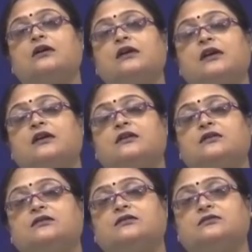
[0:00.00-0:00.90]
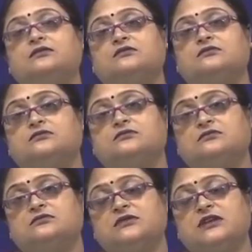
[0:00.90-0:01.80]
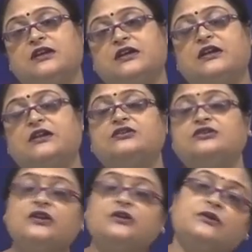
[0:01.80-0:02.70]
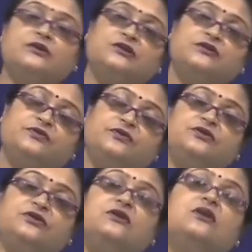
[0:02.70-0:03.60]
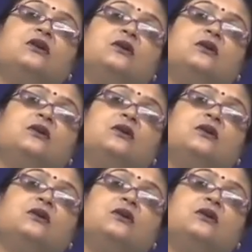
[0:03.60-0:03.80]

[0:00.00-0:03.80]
can like again generate in future